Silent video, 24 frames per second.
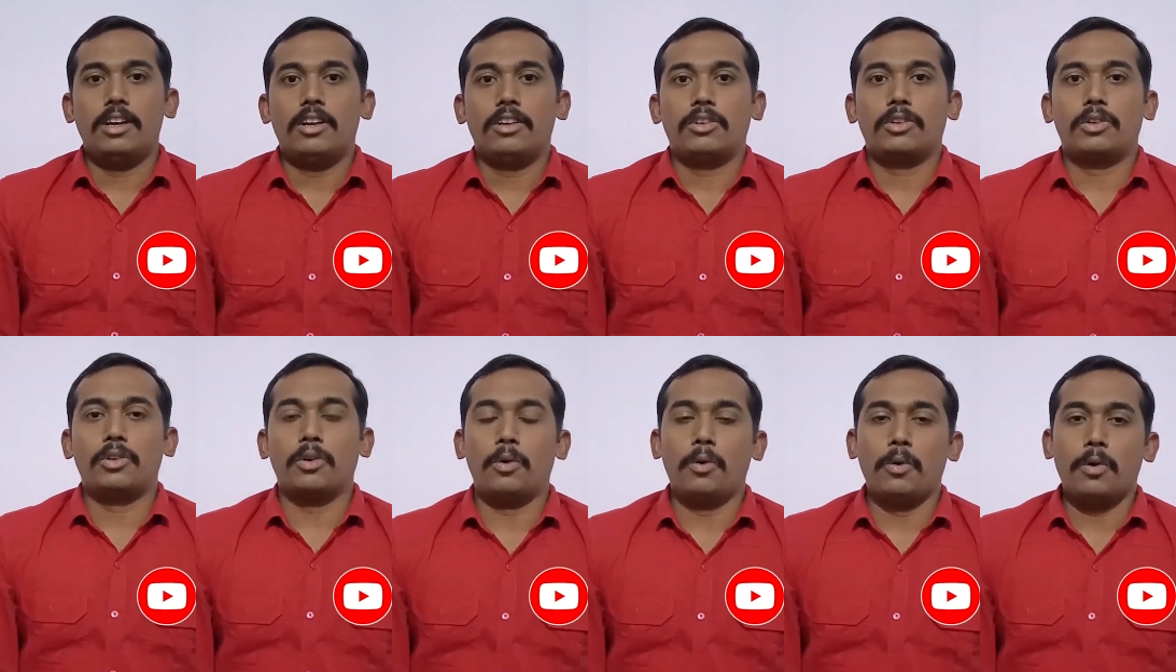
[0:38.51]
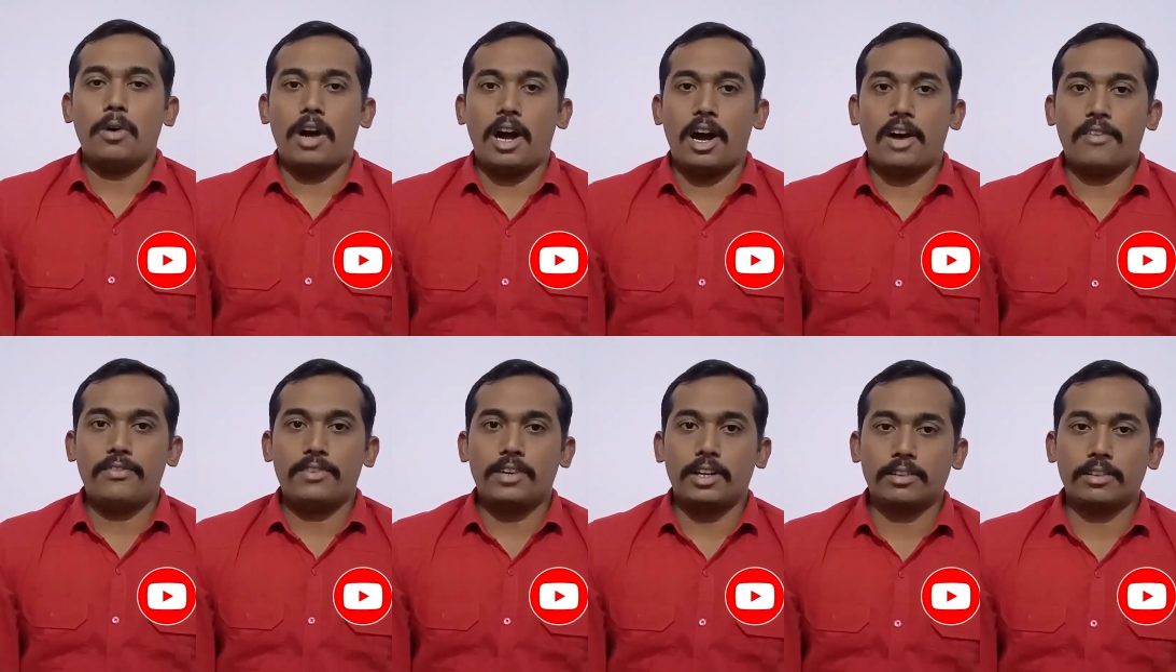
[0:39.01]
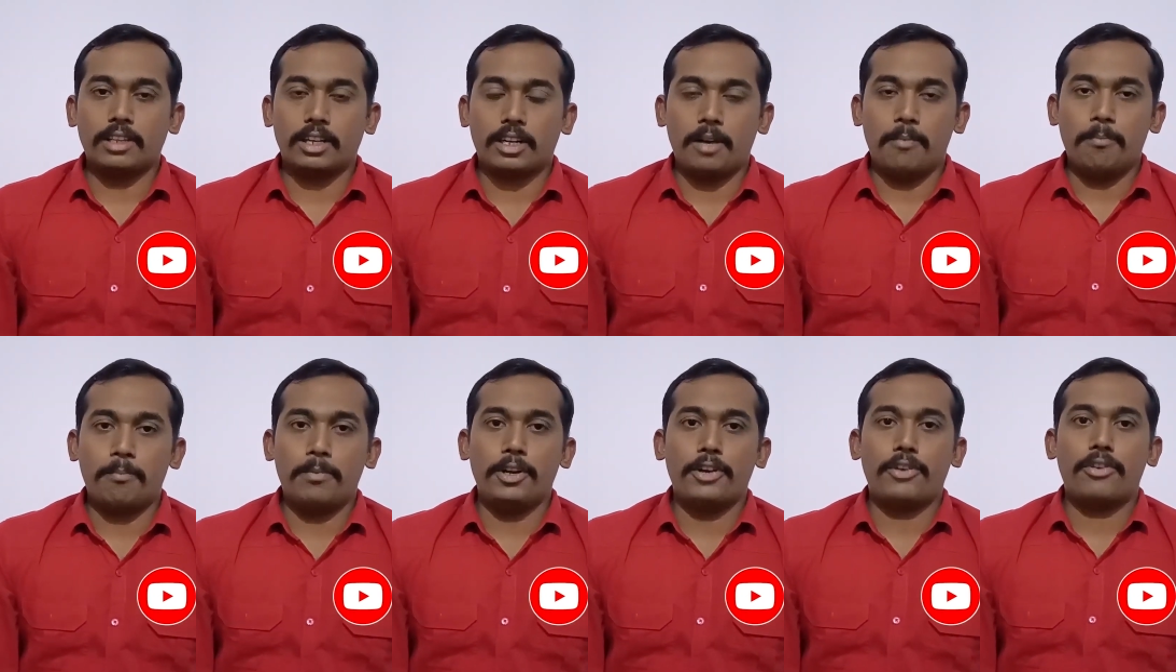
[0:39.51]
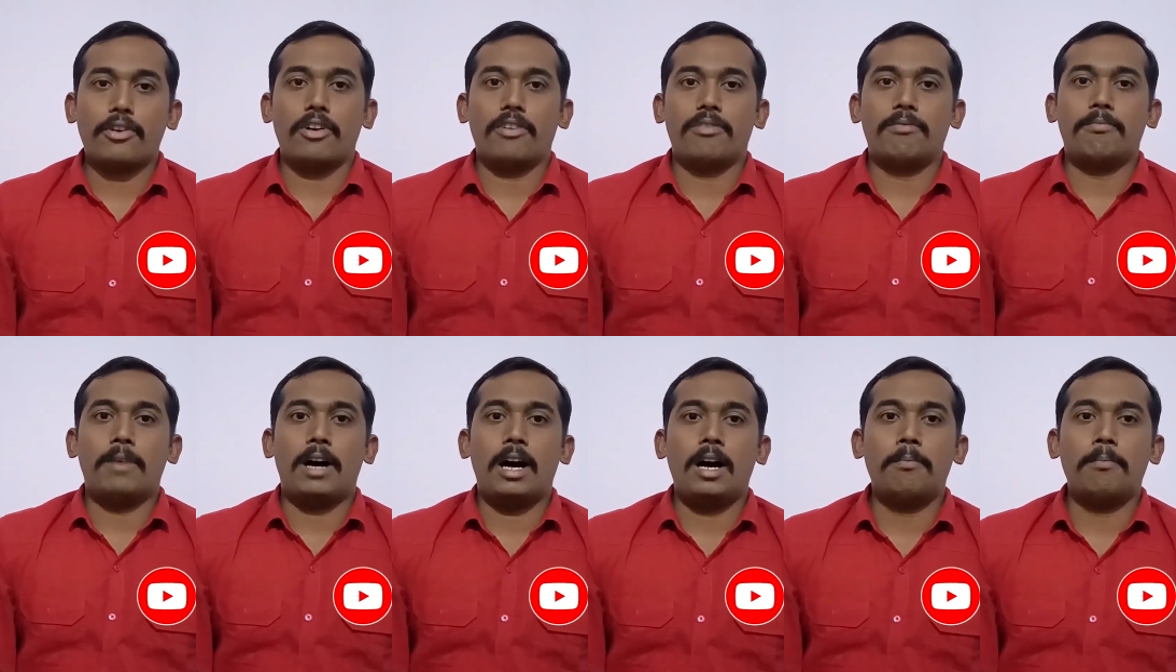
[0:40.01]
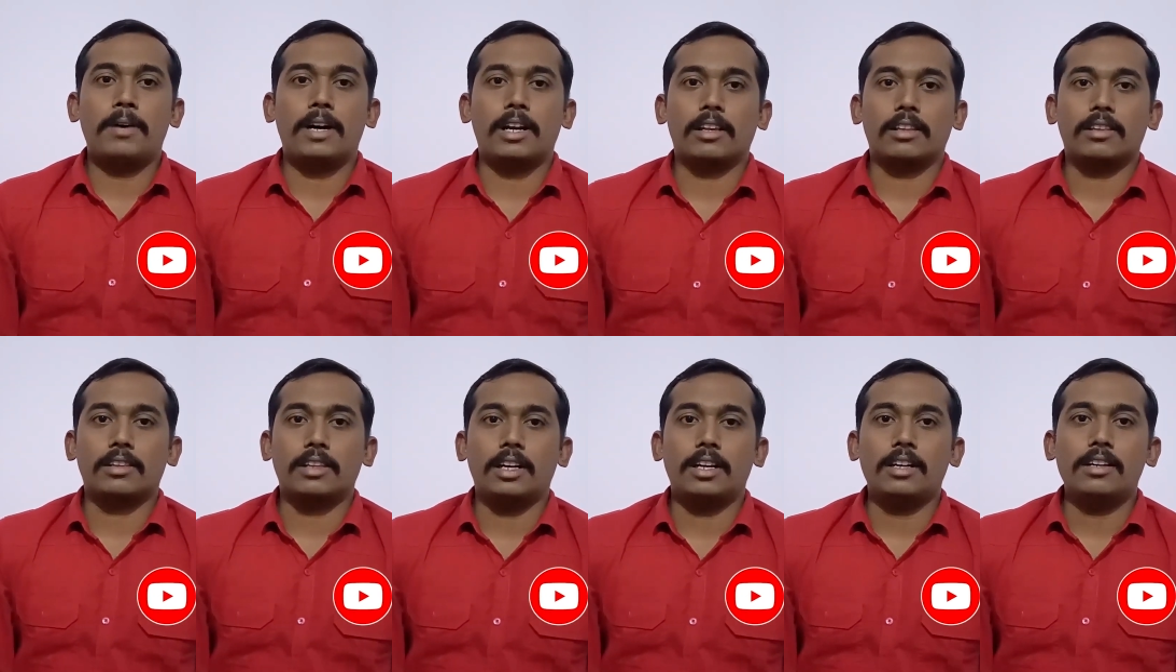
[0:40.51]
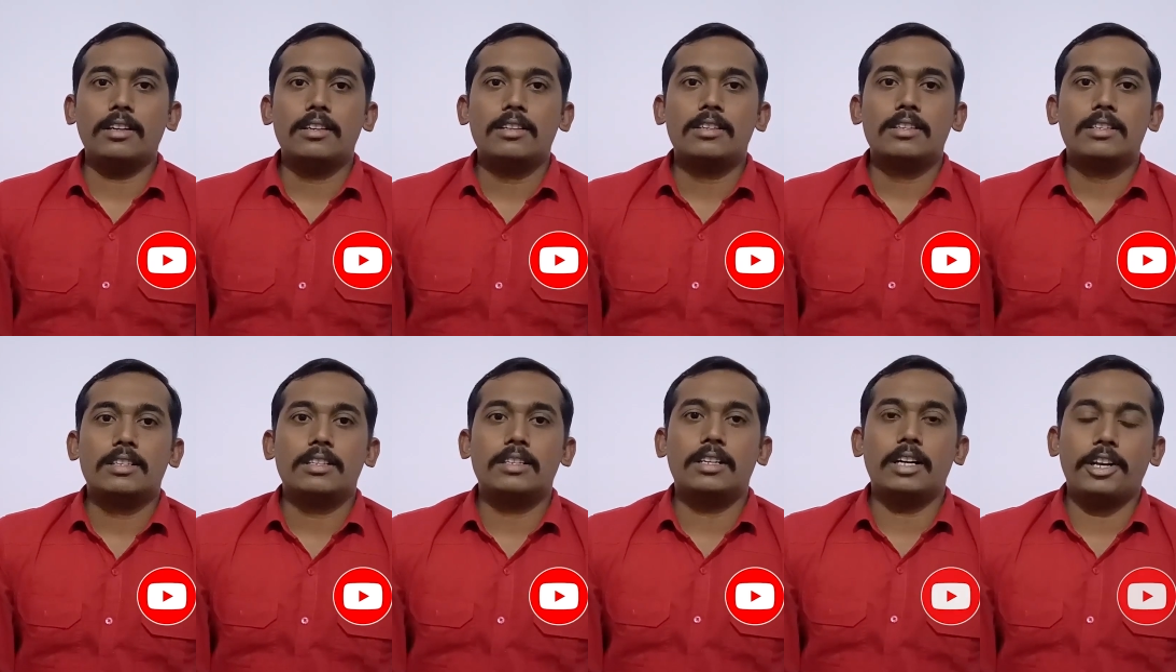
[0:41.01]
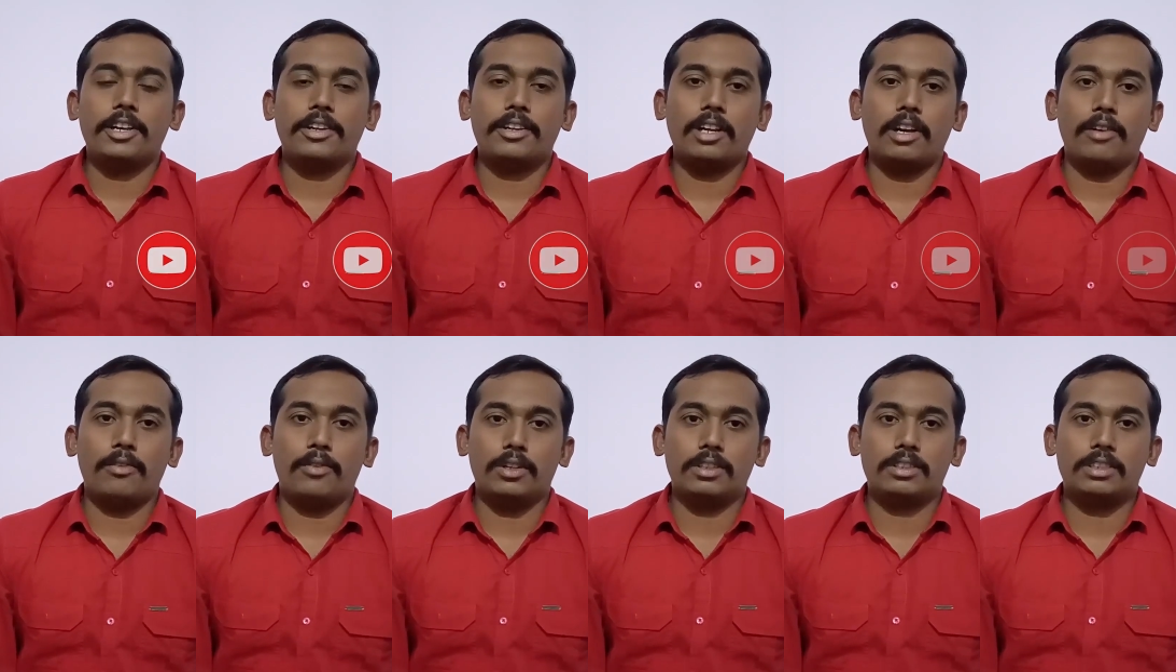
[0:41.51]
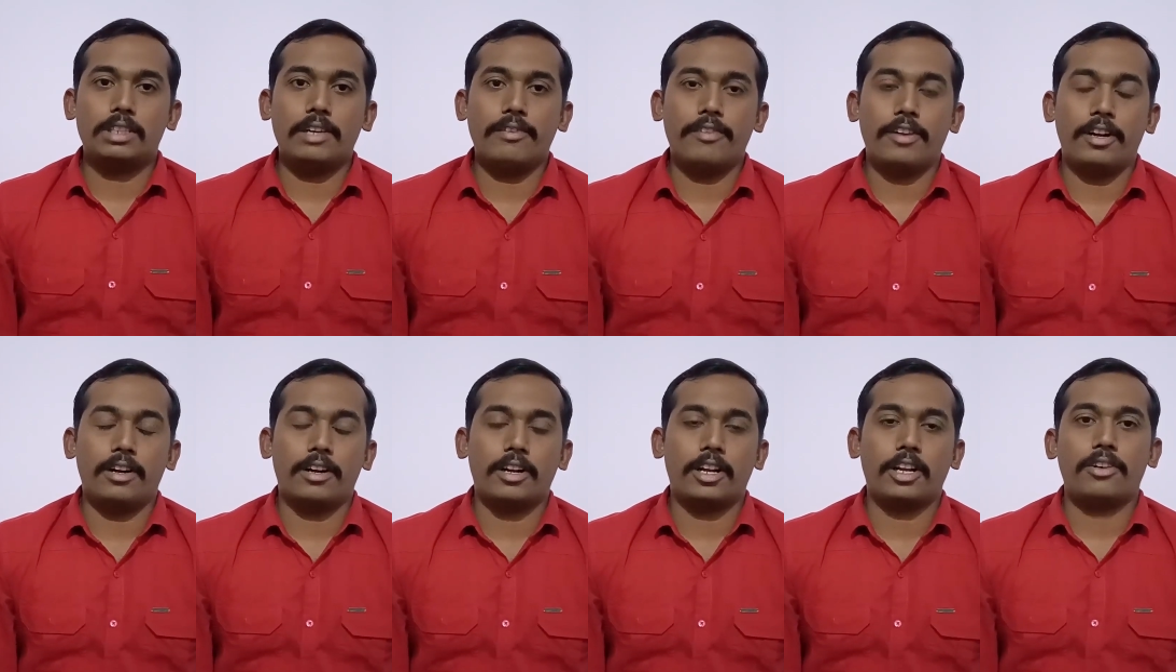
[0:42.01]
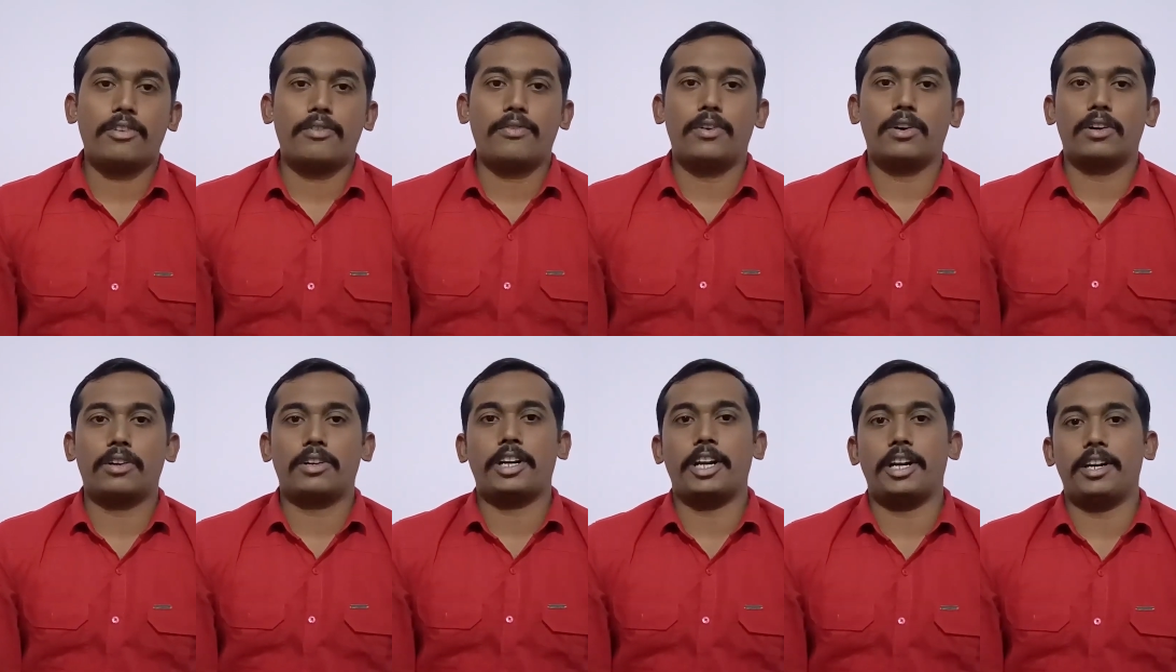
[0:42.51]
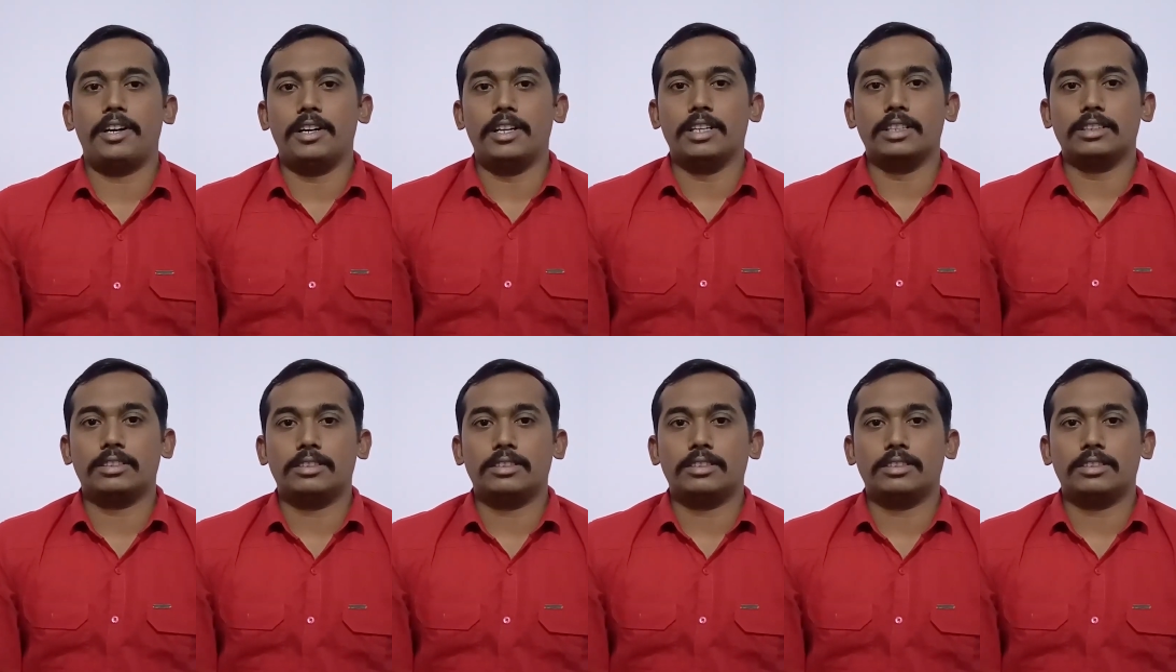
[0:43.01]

So after the completion of Mahabharata, Ganesha was given rest for 10 days.